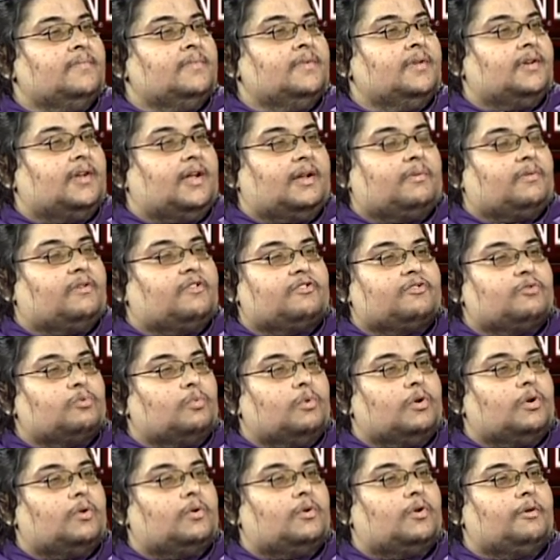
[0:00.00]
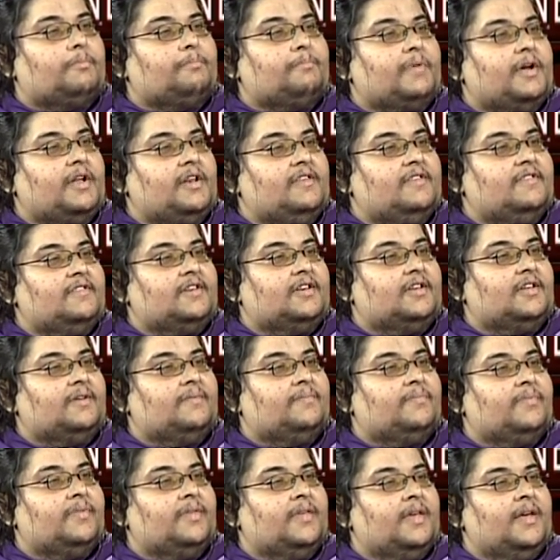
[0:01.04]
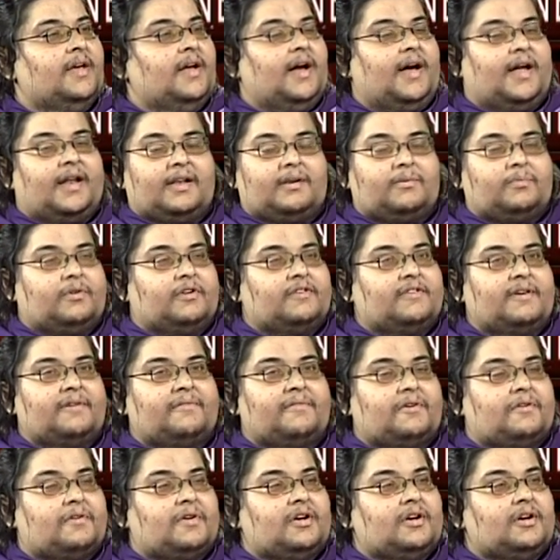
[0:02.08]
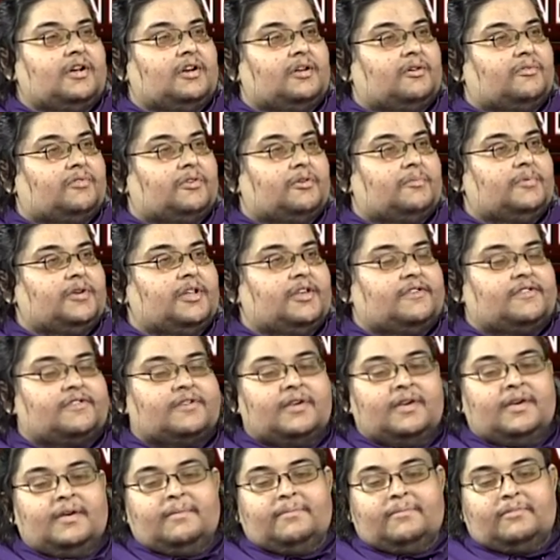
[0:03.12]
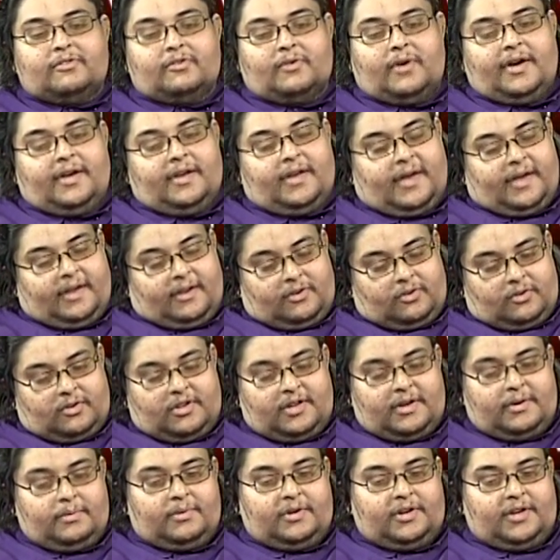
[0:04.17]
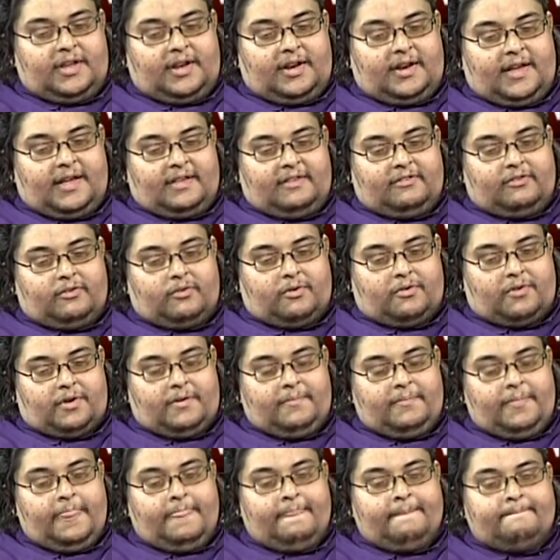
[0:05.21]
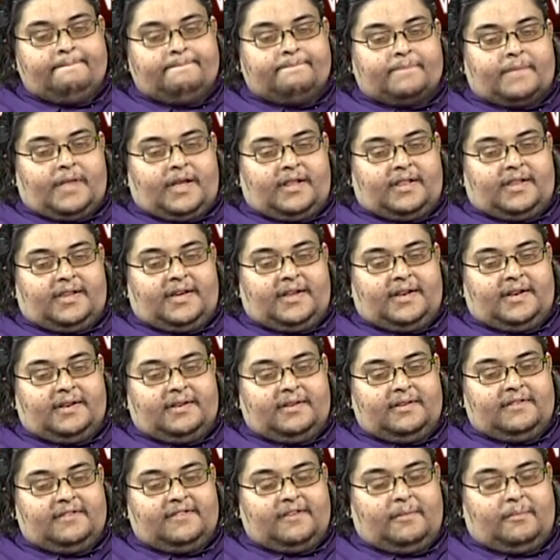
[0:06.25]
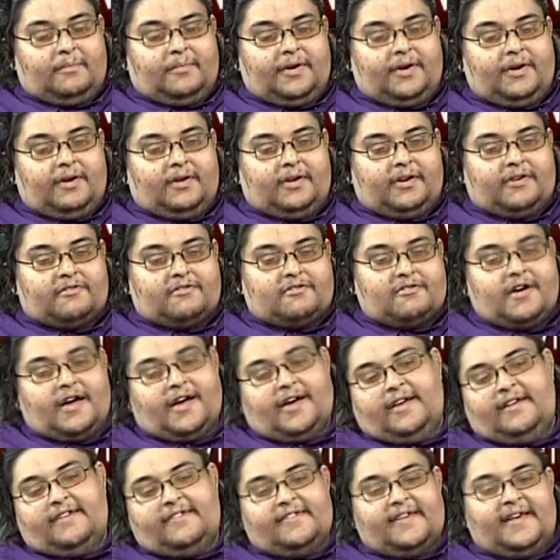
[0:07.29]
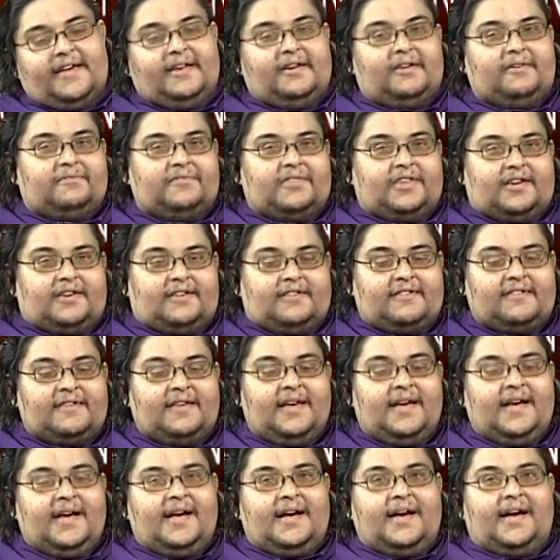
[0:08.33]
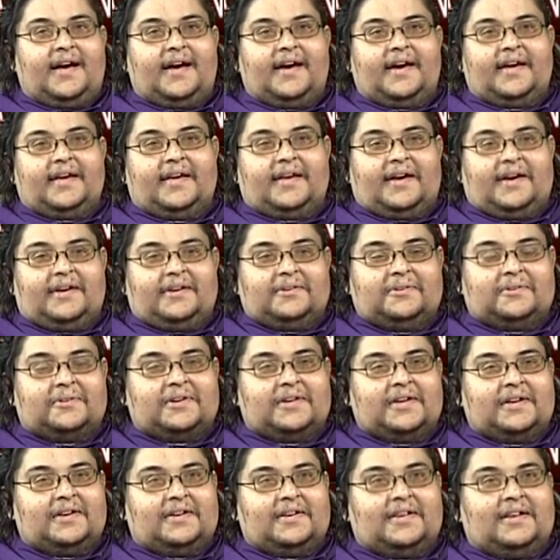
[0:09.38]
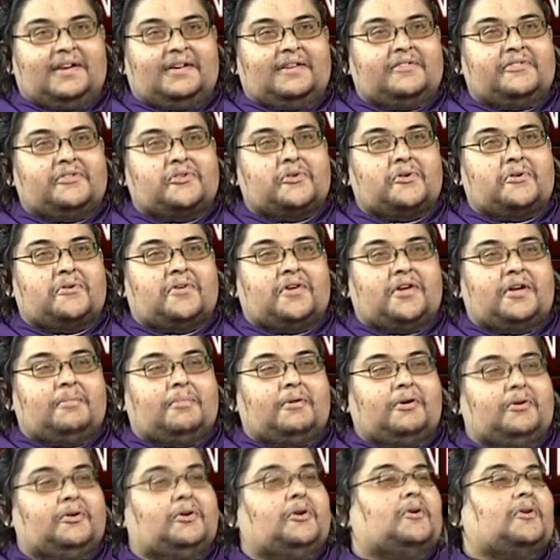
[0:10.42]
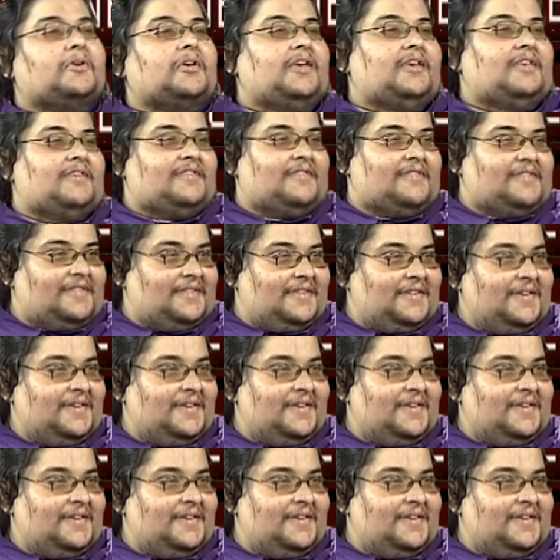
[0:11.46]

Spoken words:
that was swallowed up by the city, and it was a very colorful place. So I thought I would tell that story, and then somewhere on the right side of things, I thought I'd tell this story about donkeys,